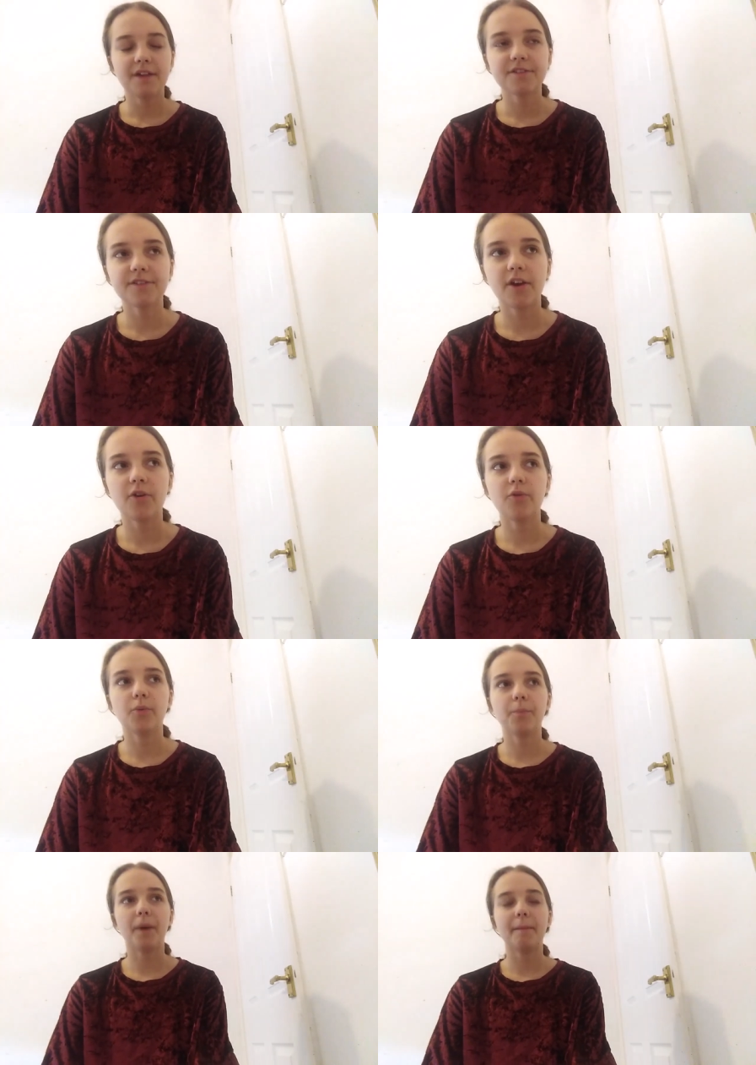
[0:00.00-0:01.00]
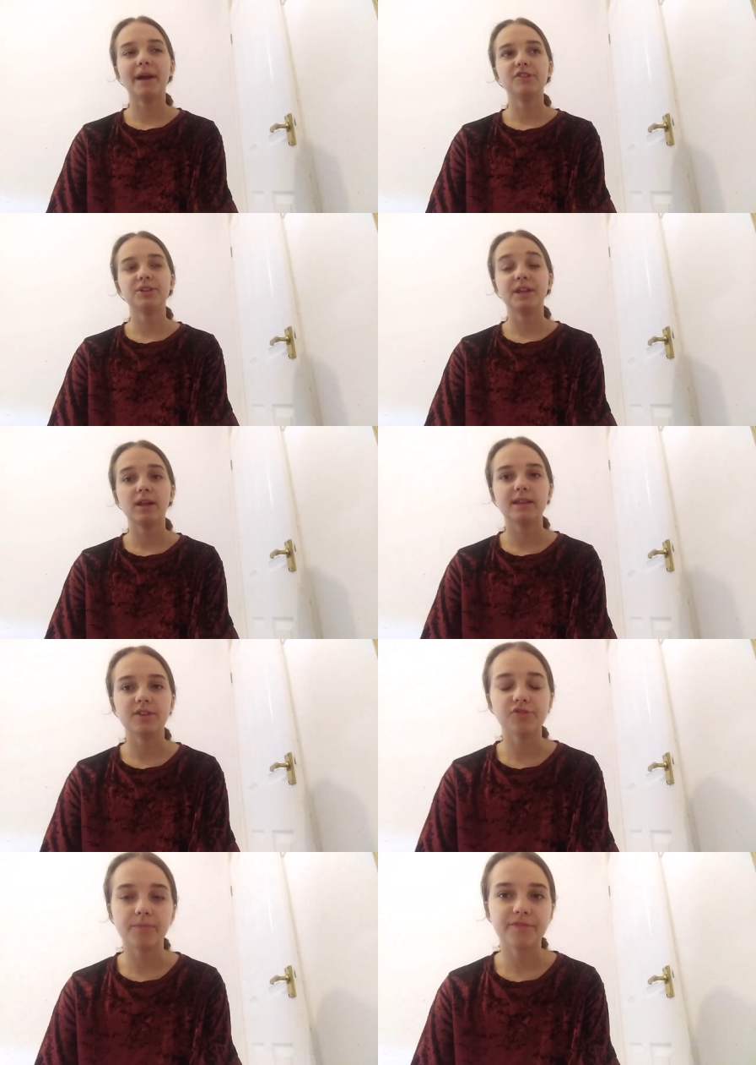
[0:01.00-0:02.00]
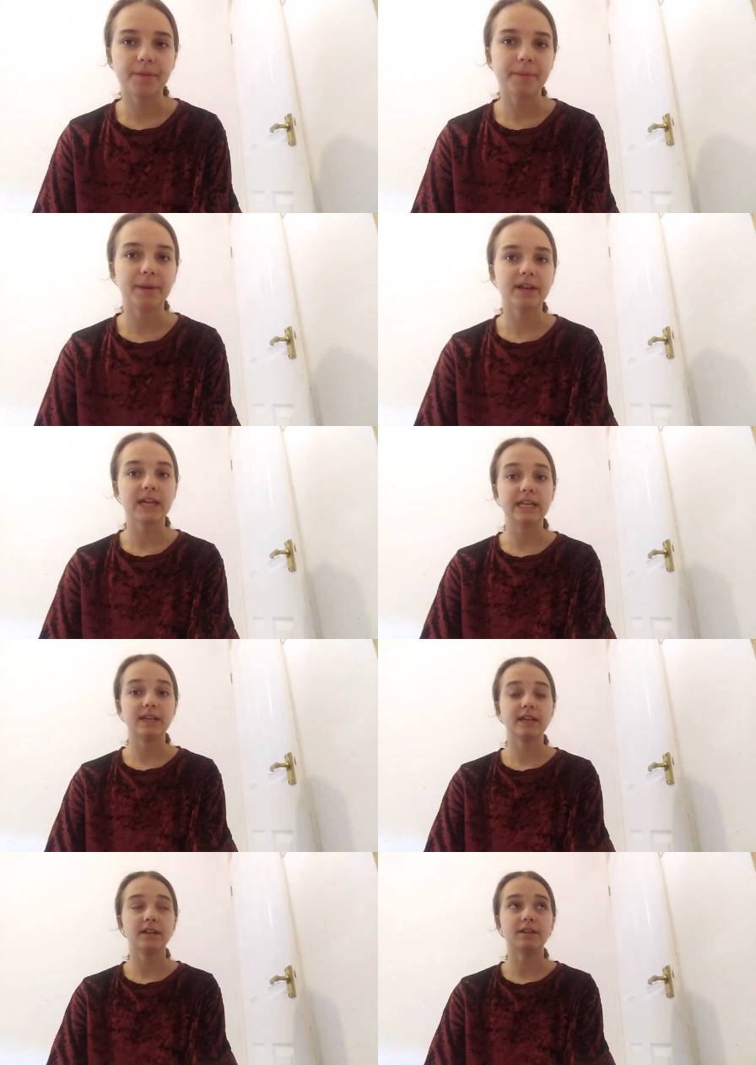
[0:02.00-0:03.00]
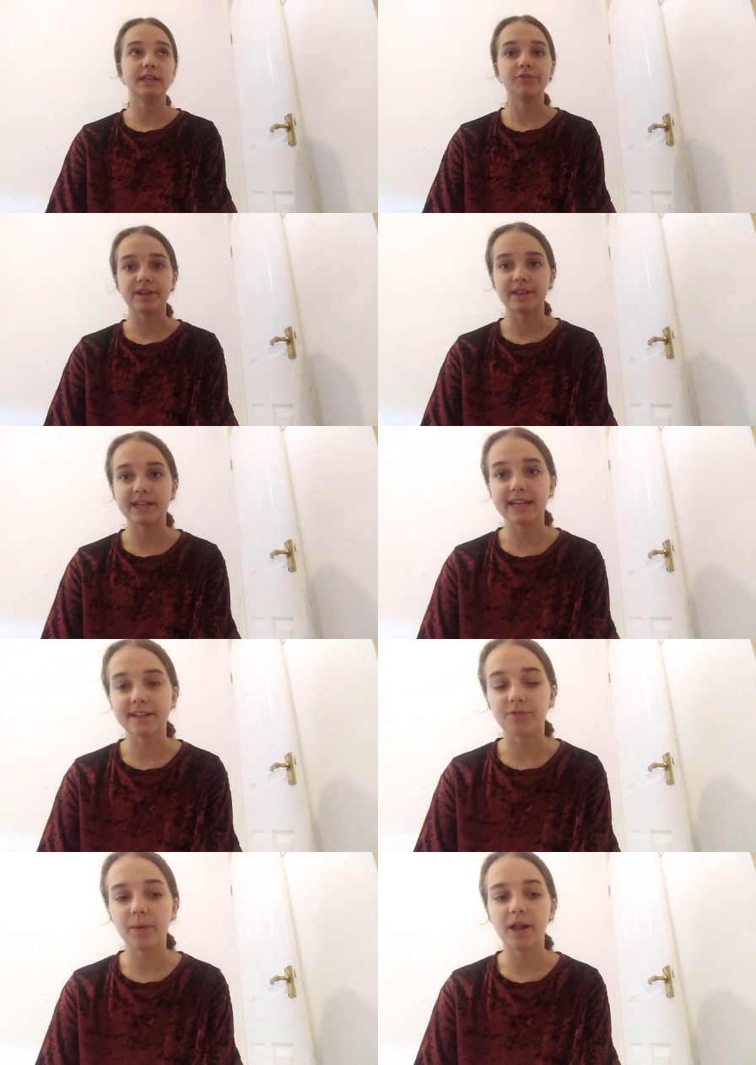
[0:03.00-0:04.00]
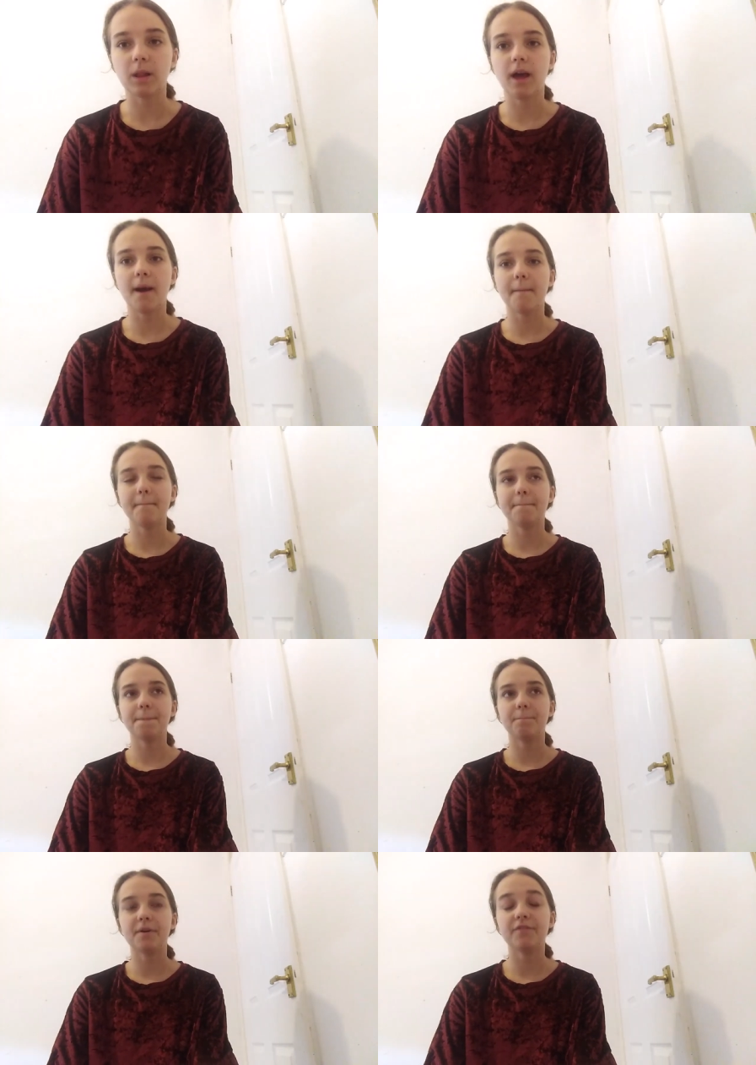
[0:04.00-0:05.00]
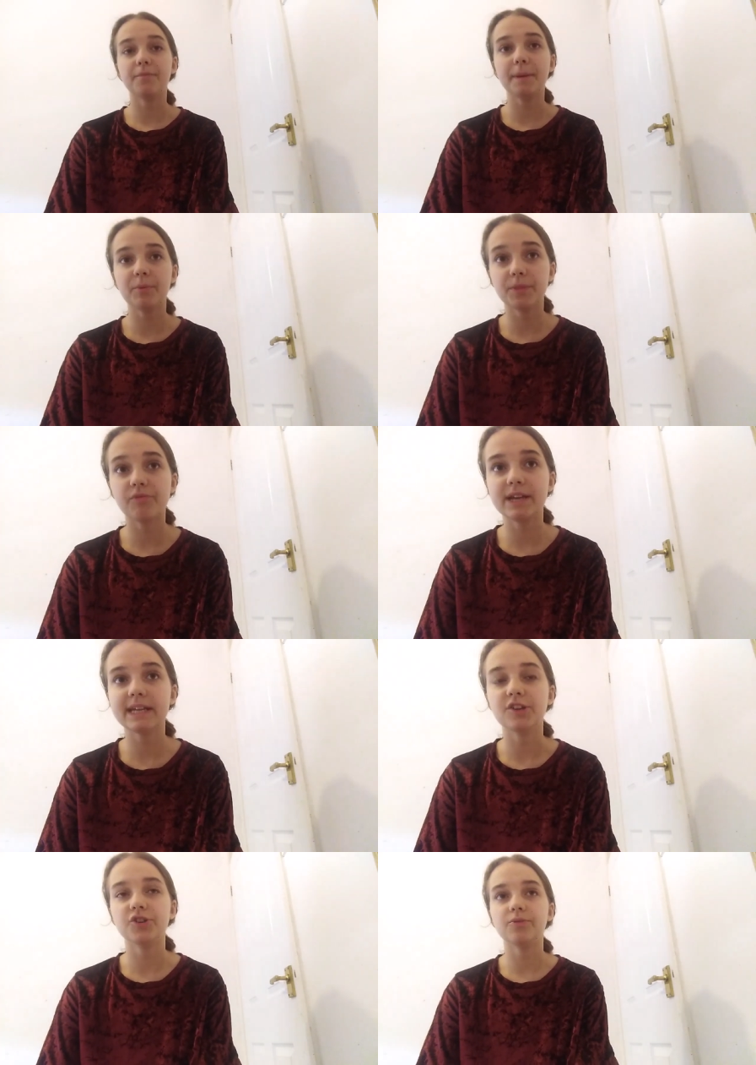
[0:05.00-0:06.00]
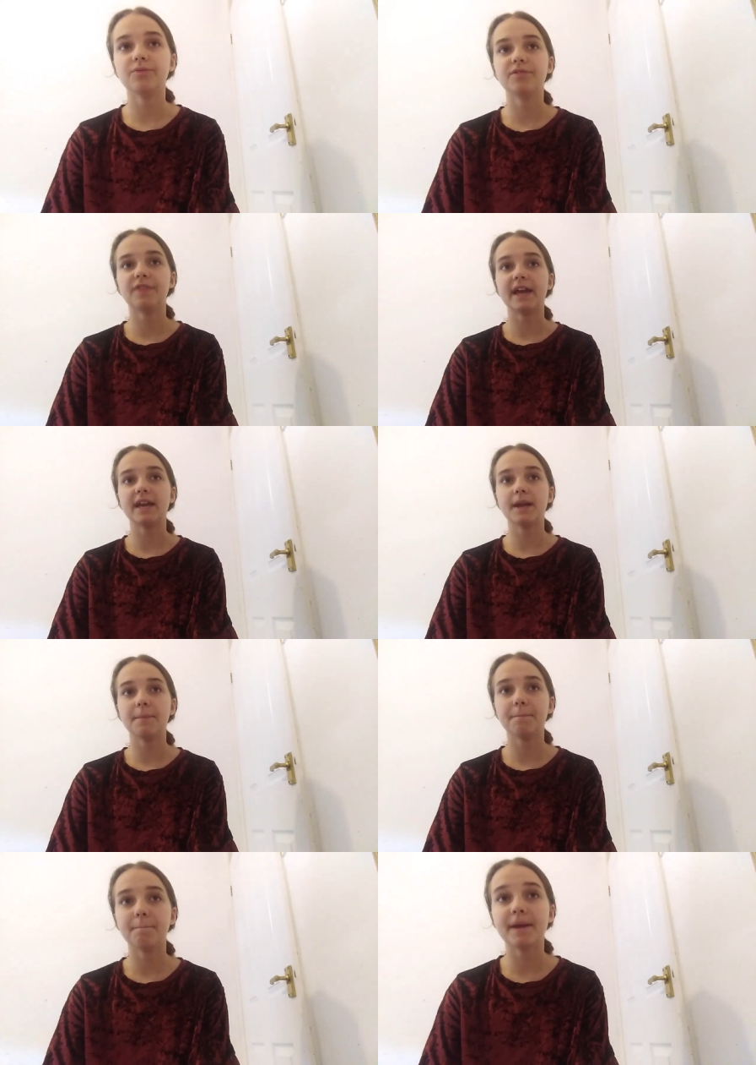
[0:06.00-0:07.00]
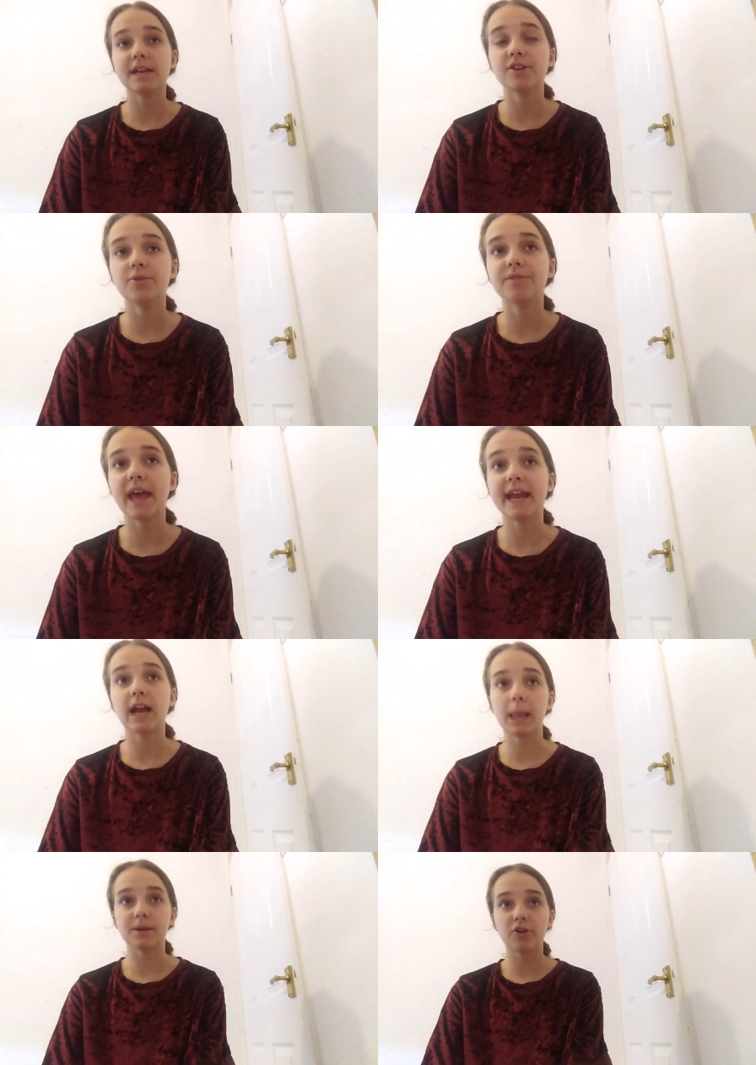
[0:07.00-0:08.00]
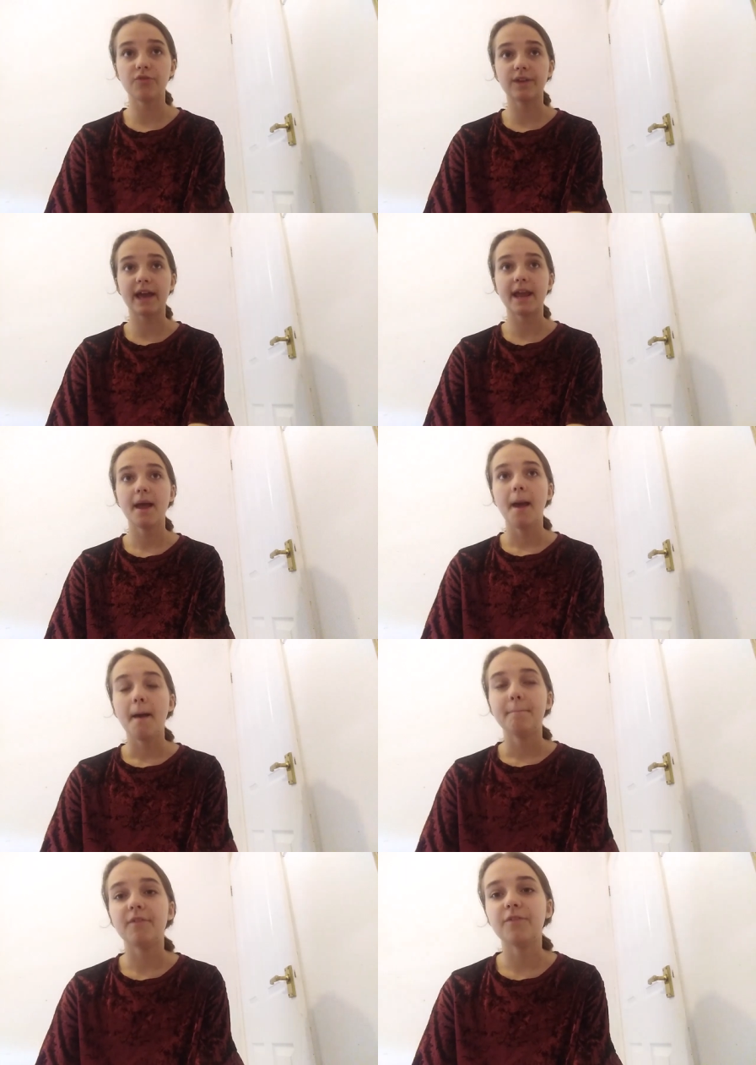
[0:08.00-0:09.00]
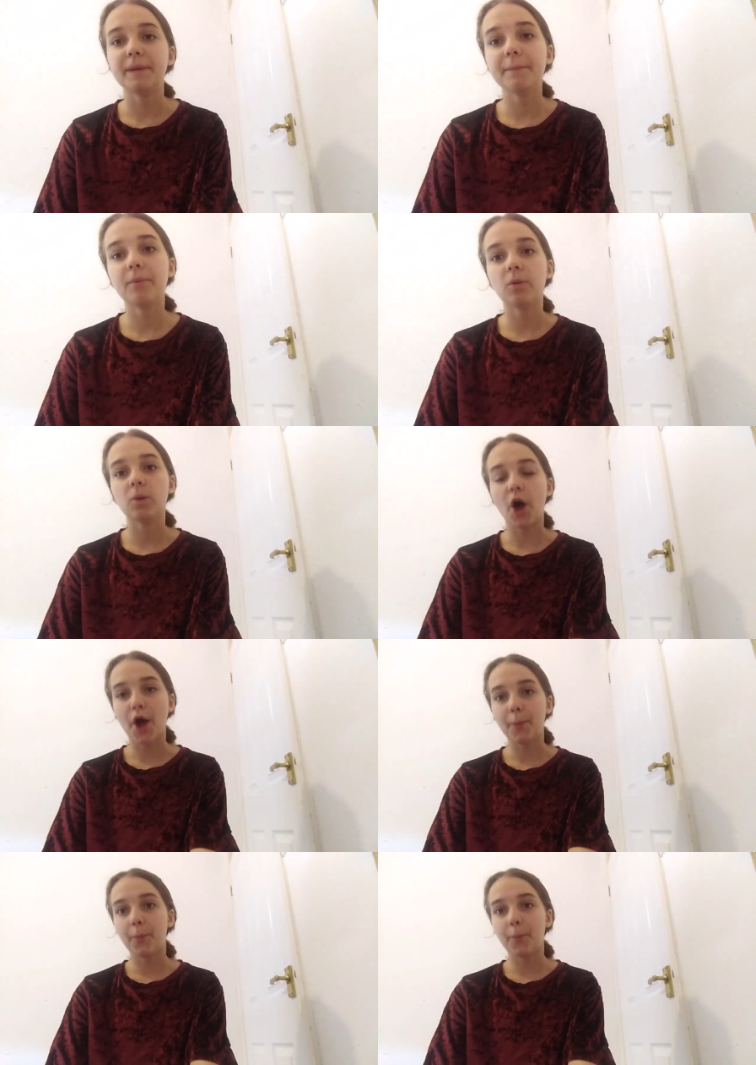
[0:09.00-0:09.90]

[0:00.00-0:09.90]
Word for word: So by managing the Irlen syndrome, for some people it can decrease the tics as well. But for people with the reading issues, they may use a coloured overlay. But for people